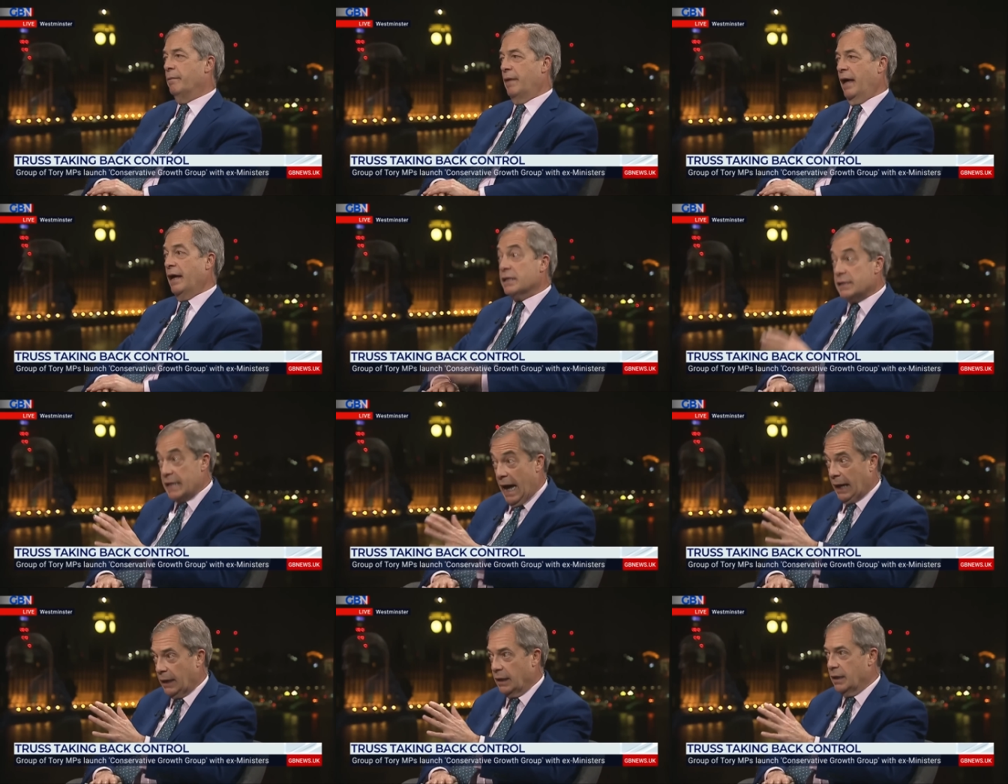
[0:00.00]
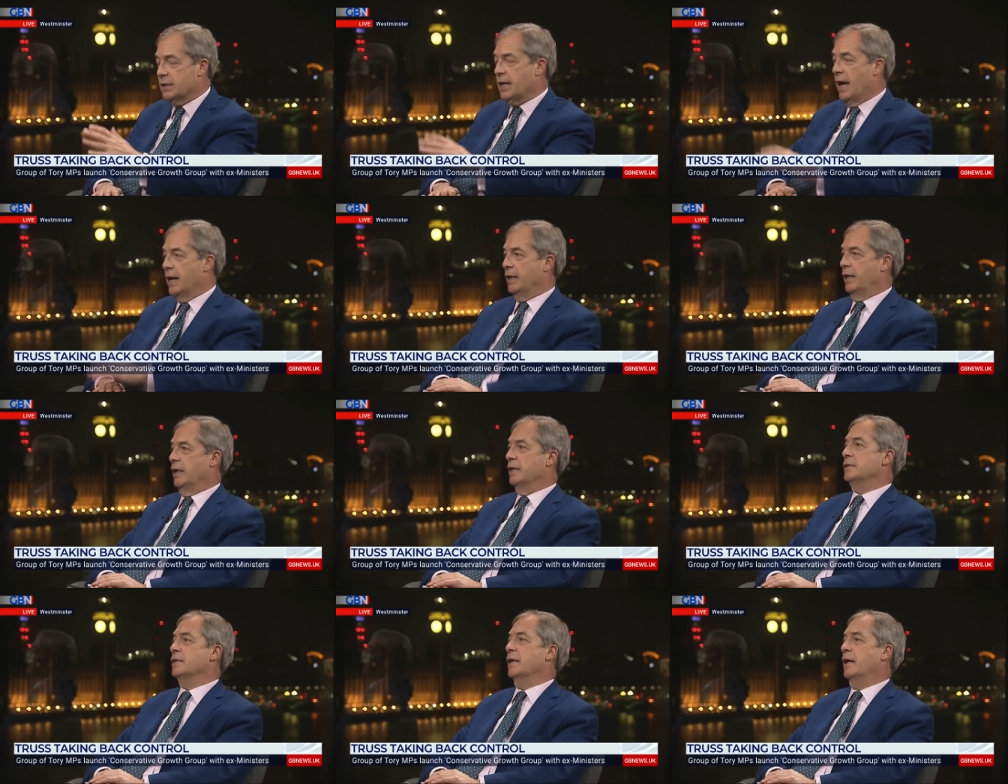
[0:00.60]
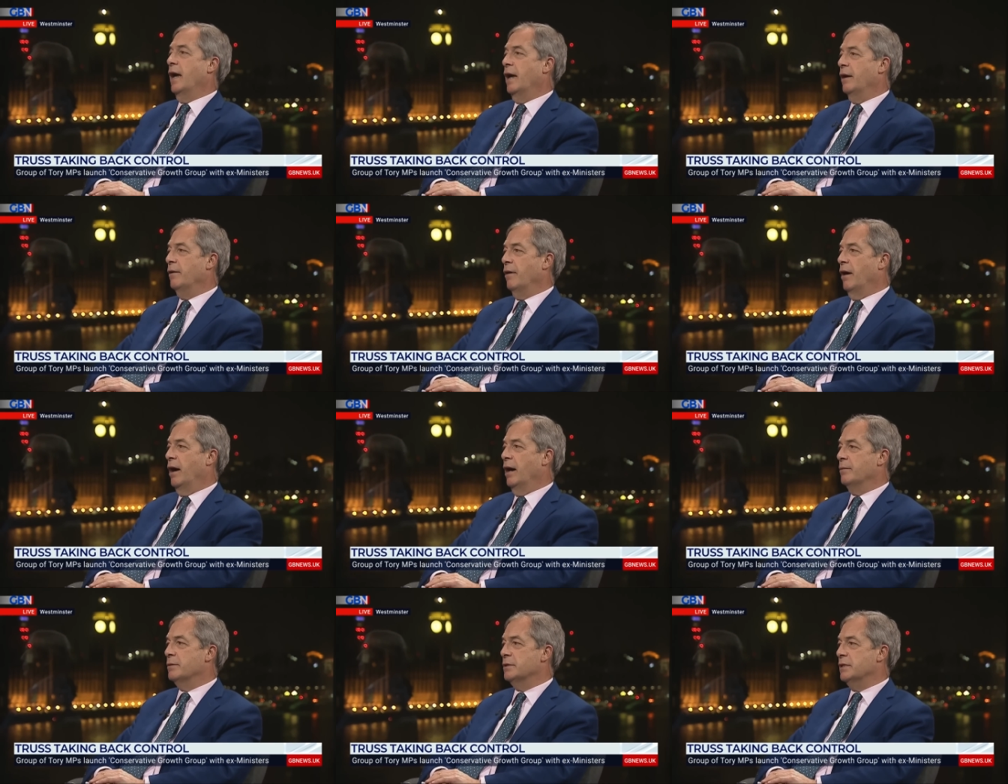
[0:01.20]
exactly 10 years ago,
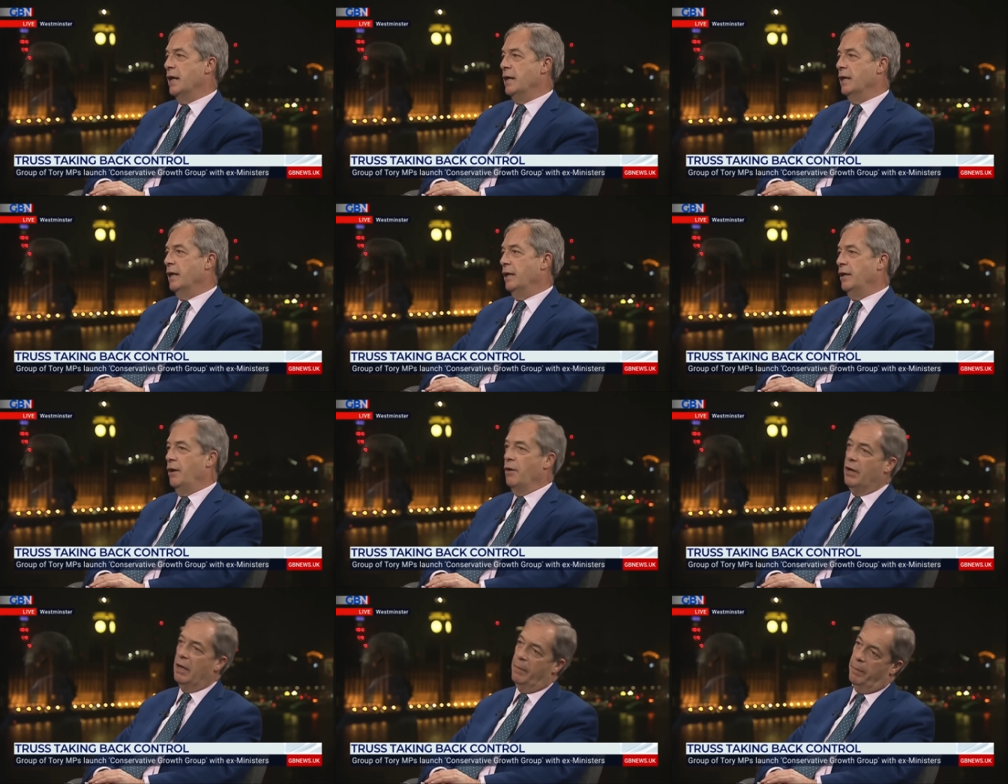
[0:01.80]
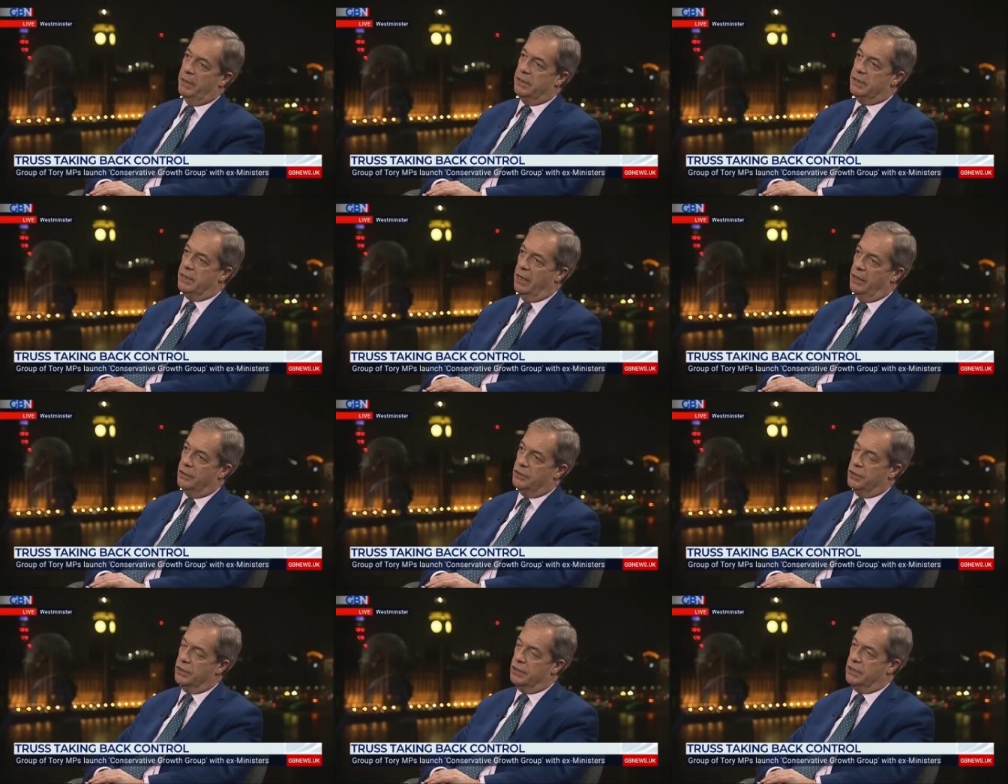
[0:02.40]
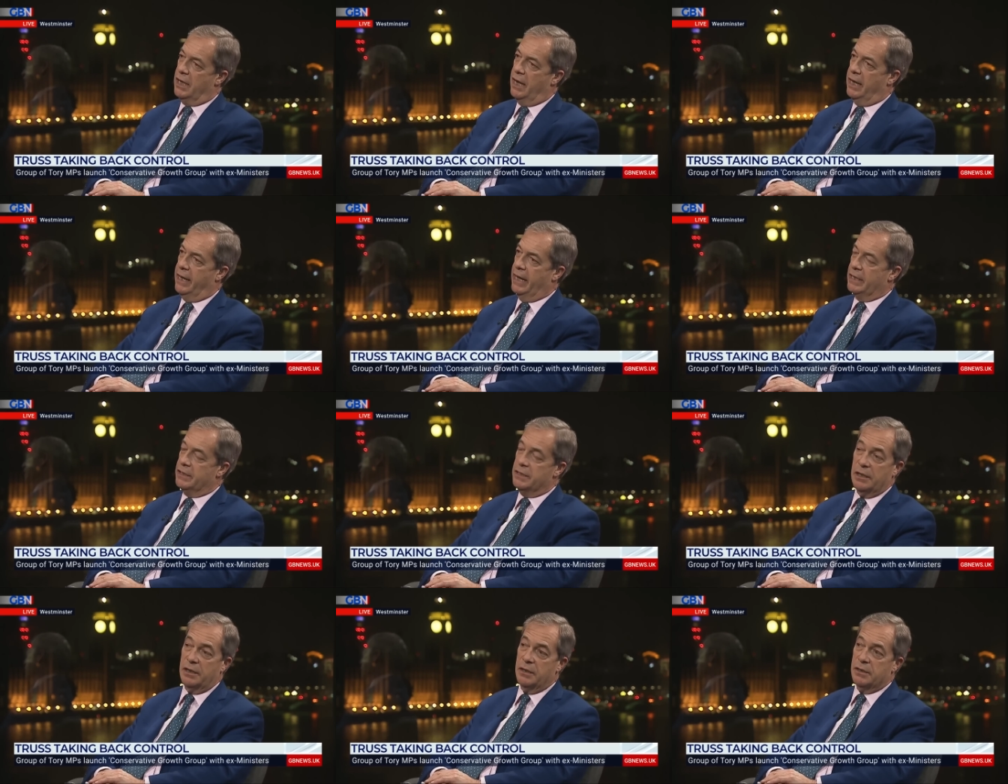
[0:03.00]
I was leading a UKIP insurgency
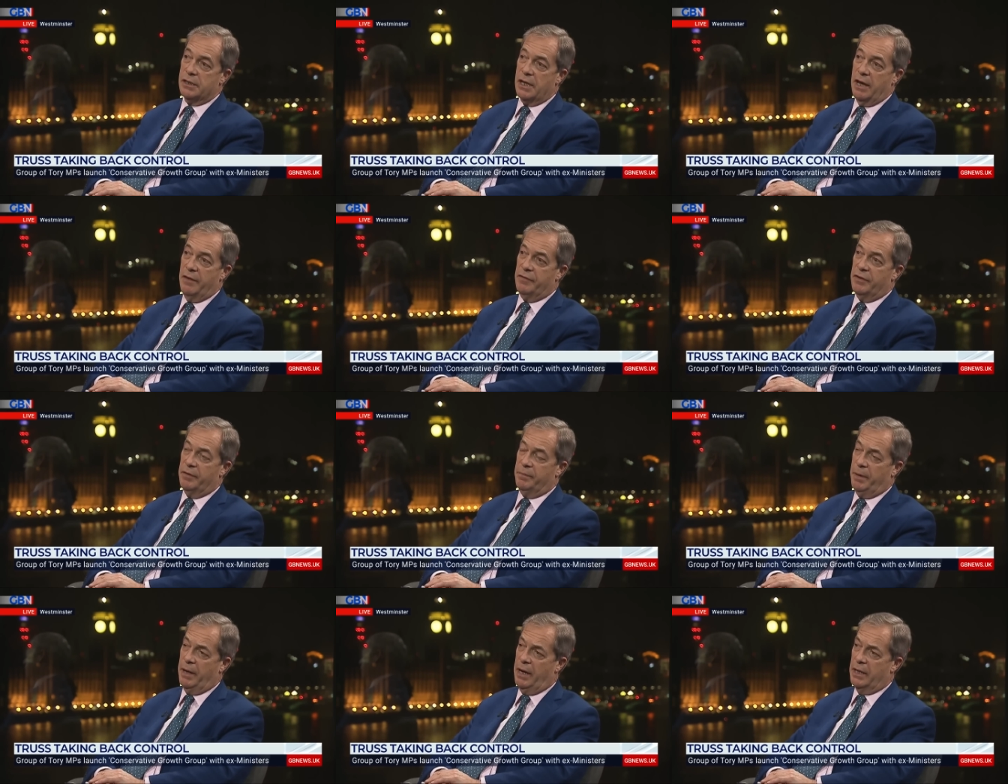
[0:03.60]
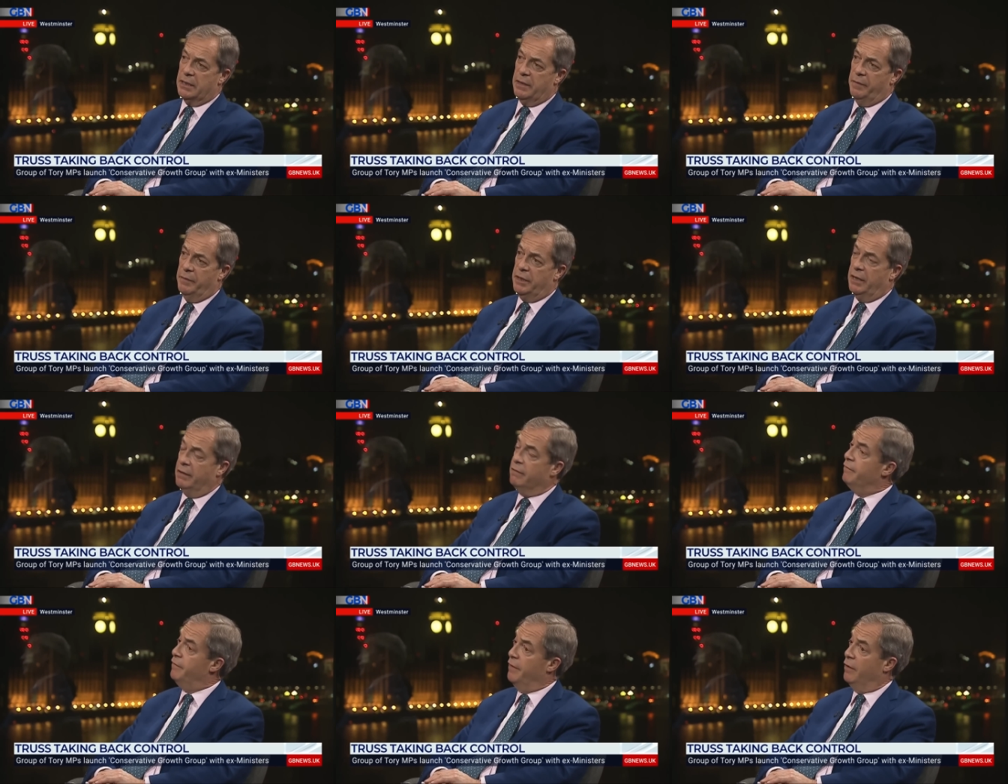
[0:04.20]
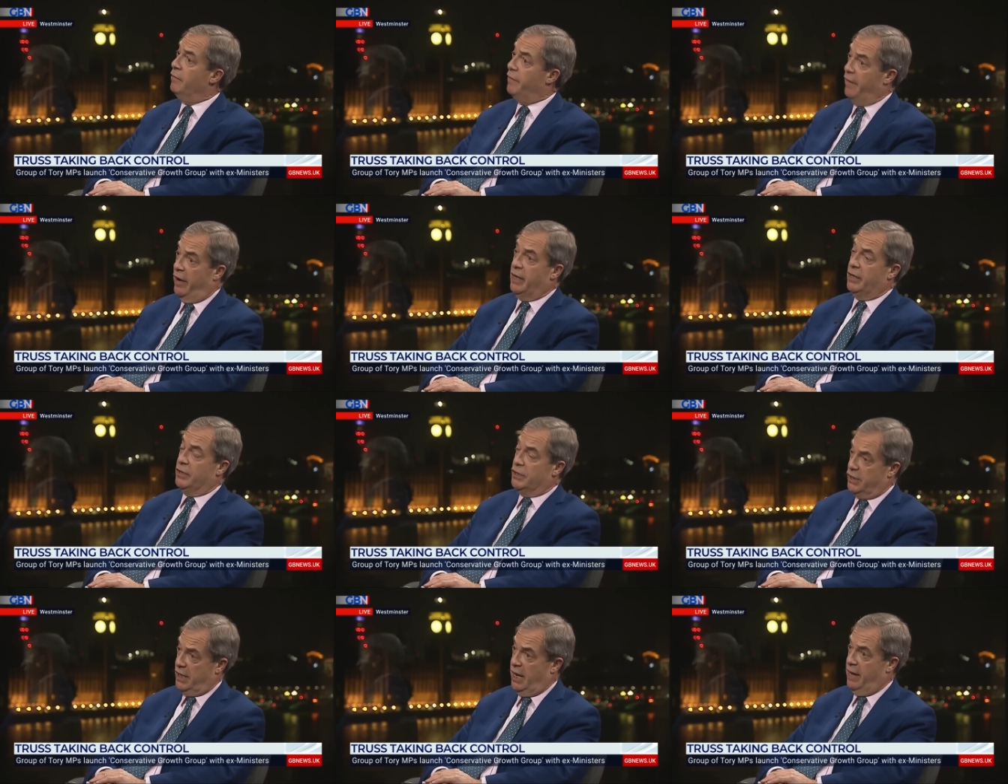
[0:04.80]
against the Conservative Party that didn't feel very
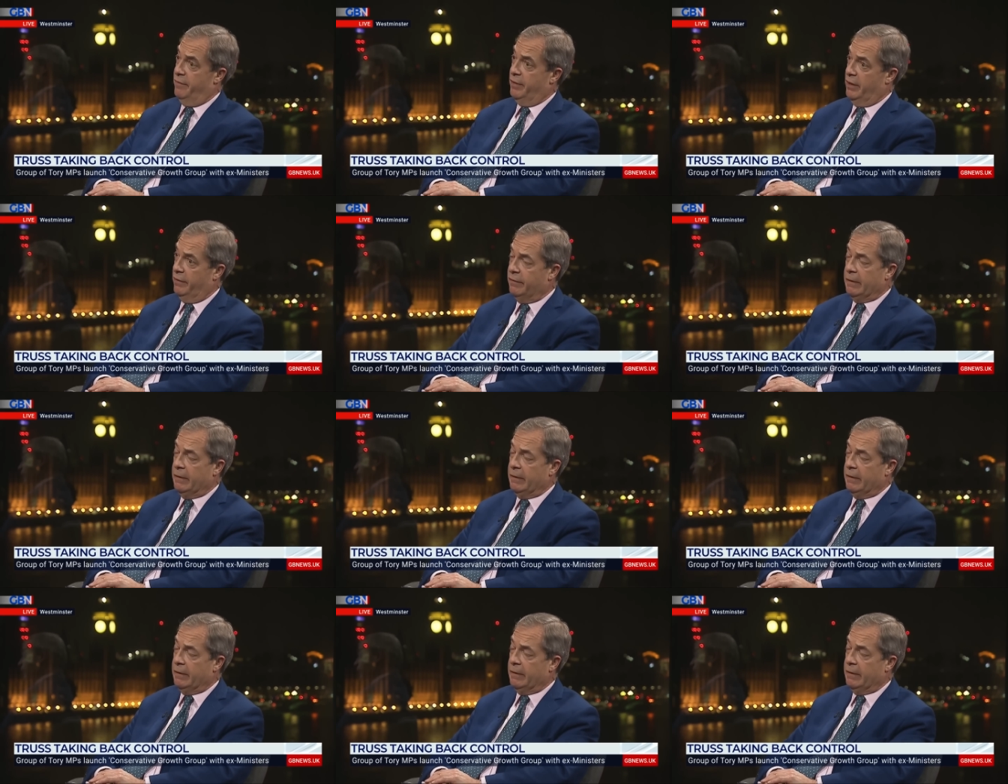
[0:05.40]
conservative.